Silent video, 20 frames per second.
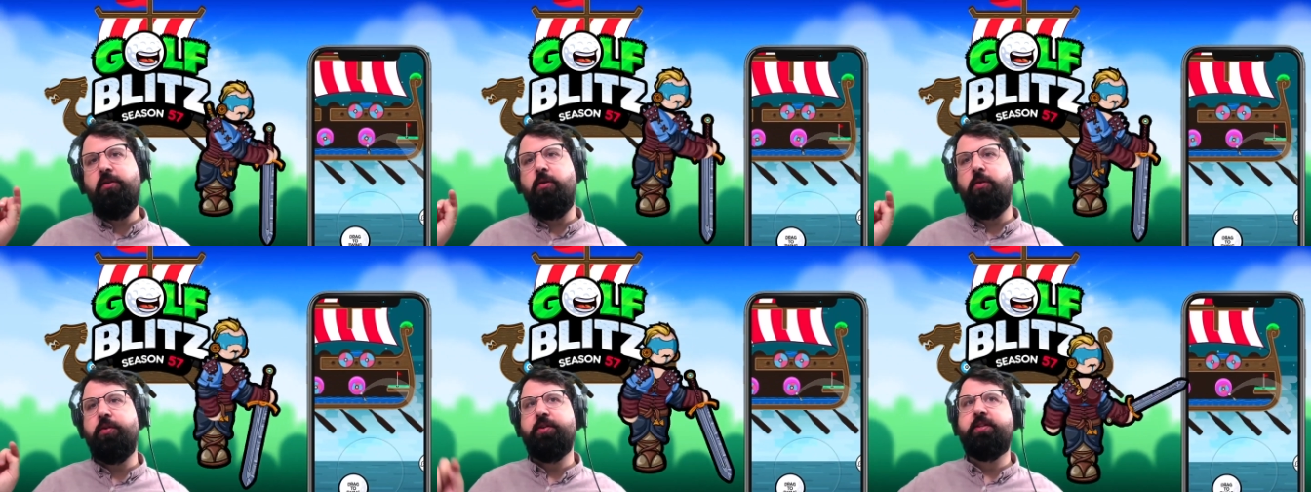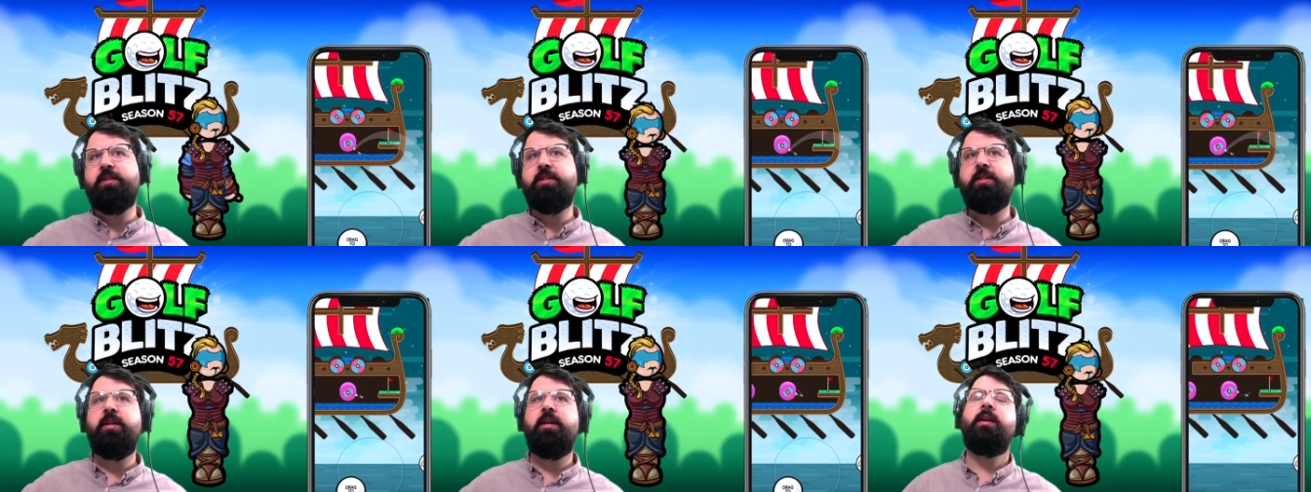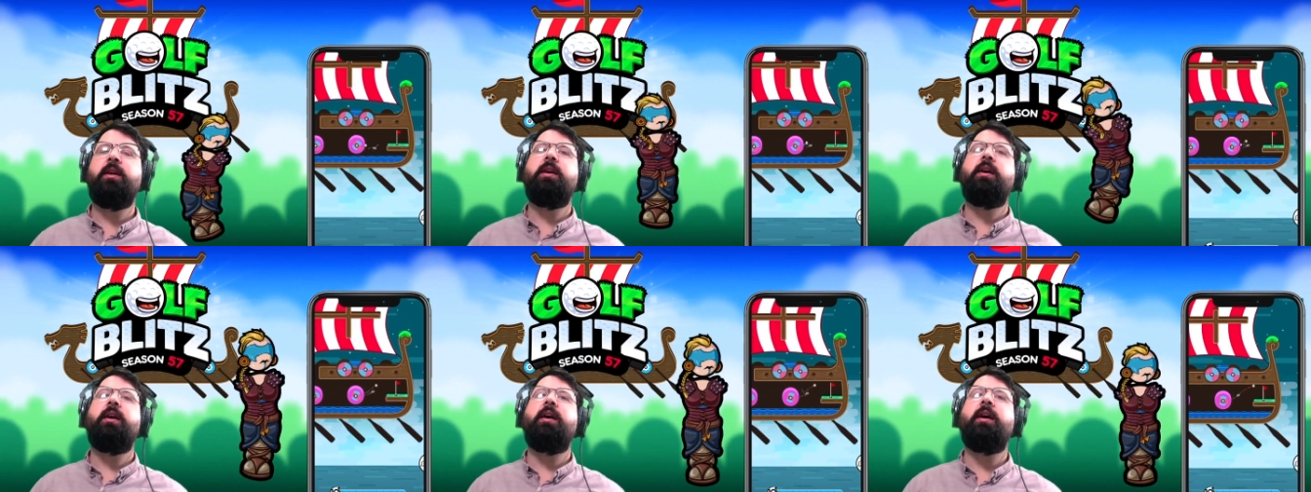course.
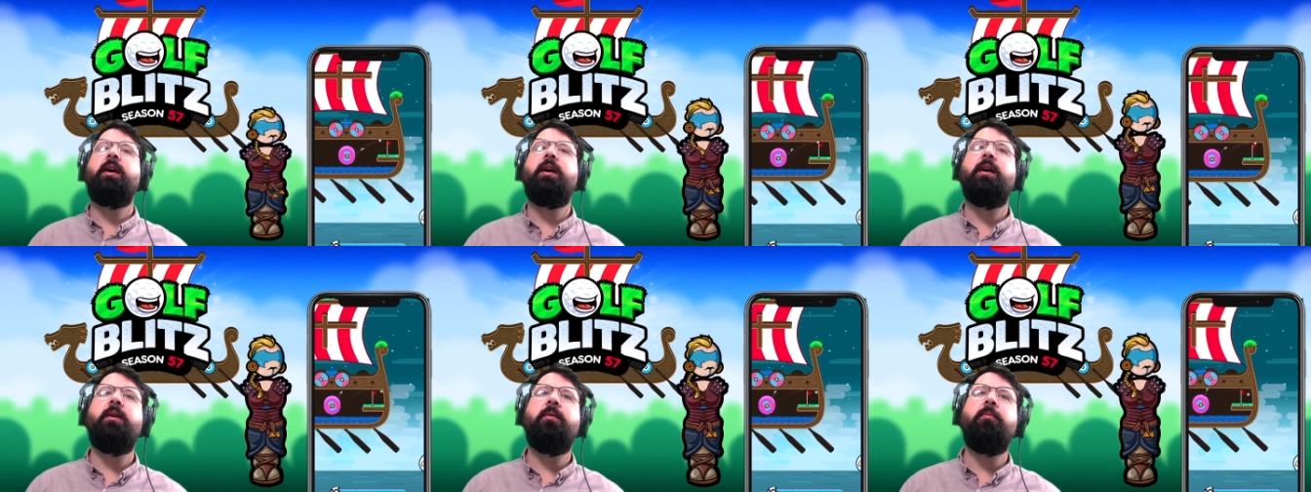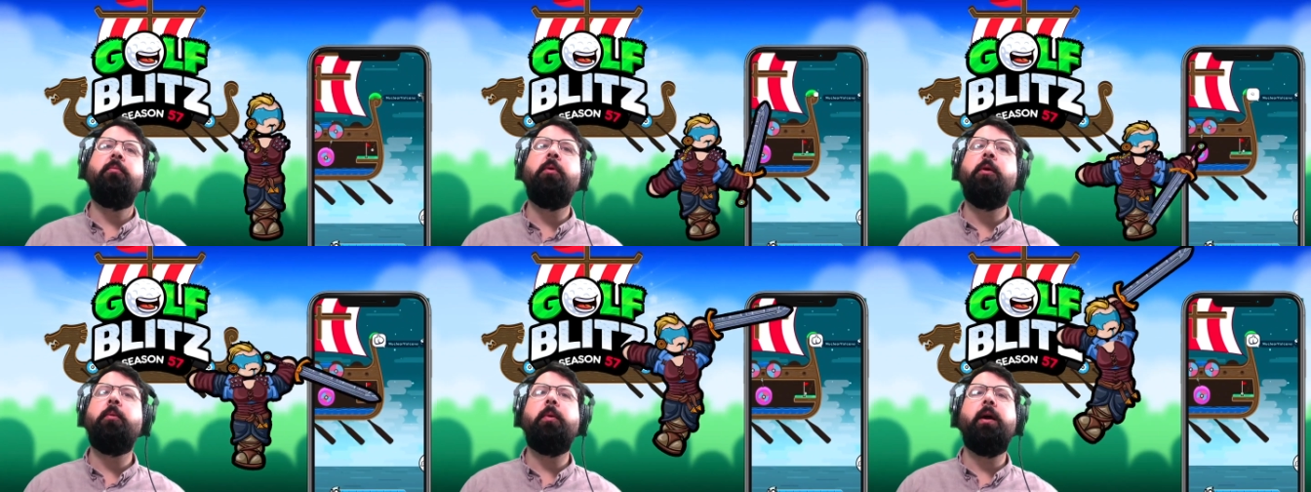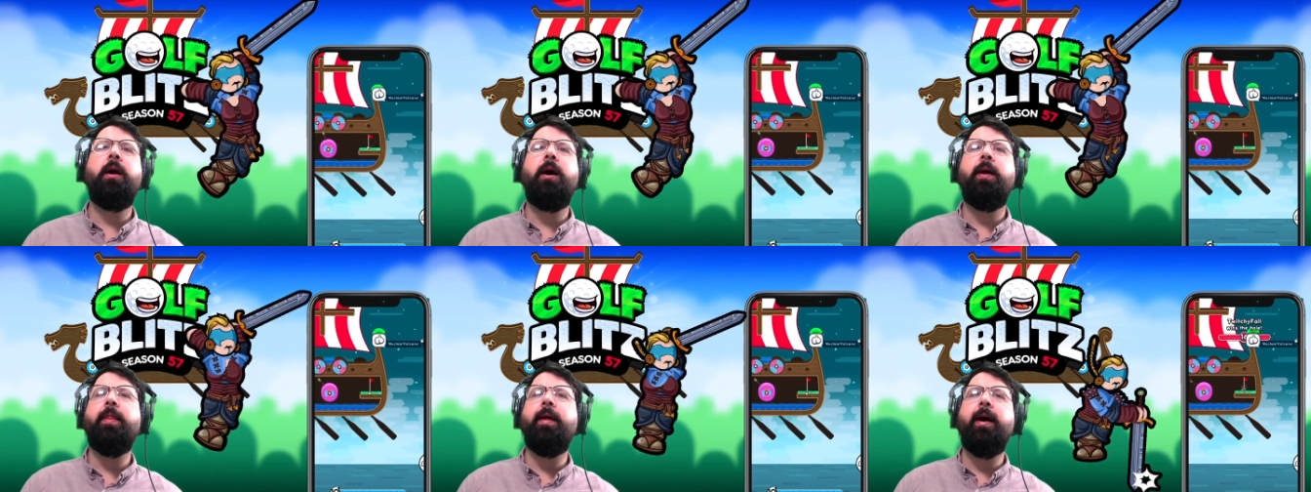Uh, what are
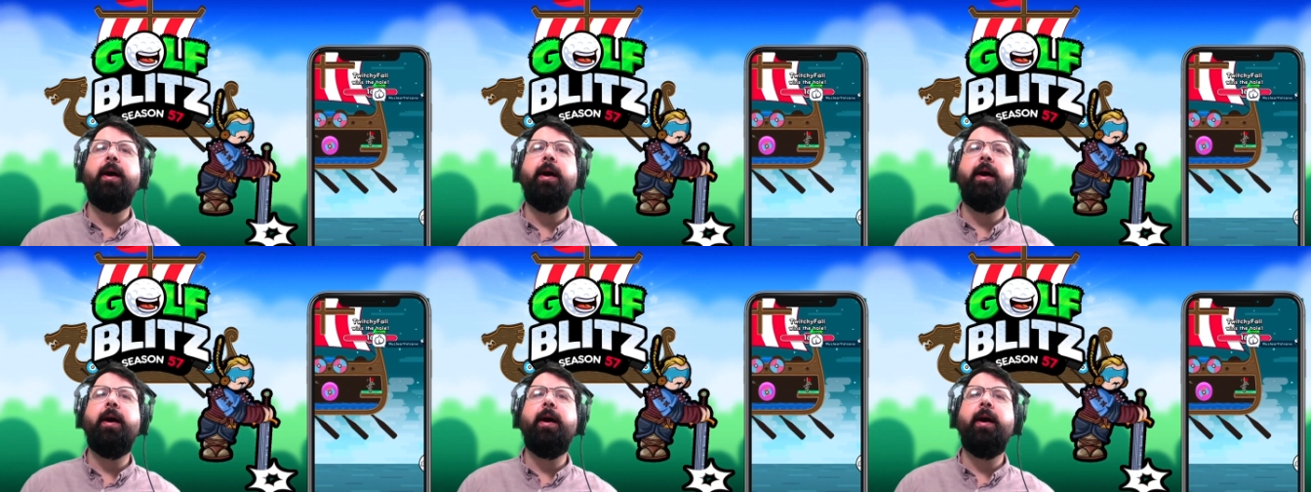we on?